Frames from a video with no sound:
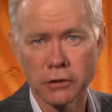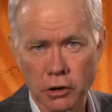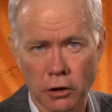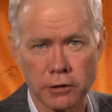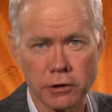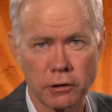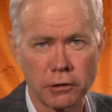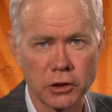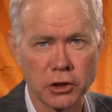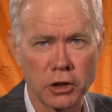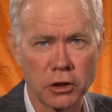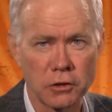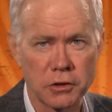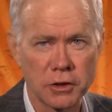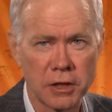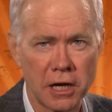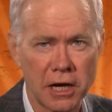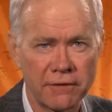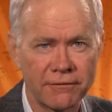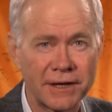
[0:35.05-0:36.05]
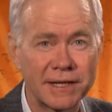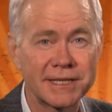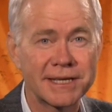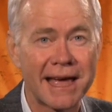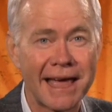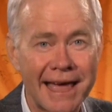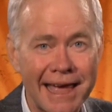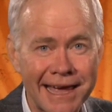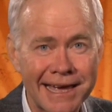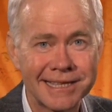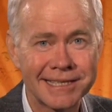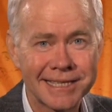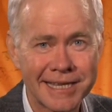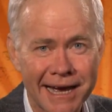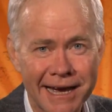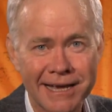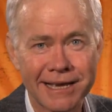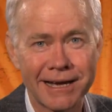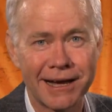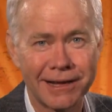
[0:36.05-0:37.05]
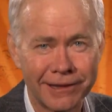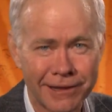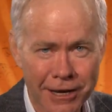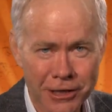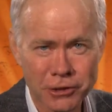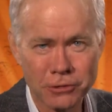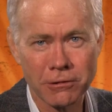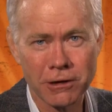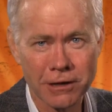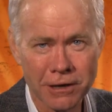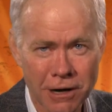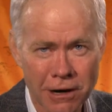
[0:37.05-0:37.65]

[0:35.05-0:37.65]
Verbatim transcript: Toyota shows off its anti-electric